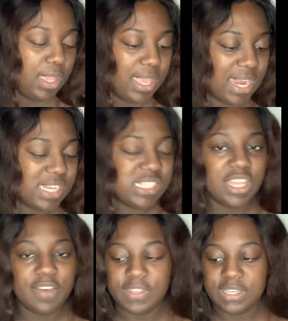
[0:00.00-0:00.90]
I just
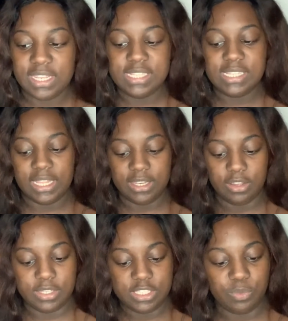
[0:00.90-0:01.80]
love the detailing
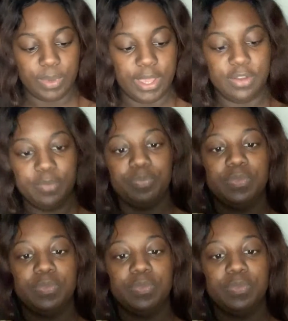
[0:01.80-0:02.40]
on this sweater.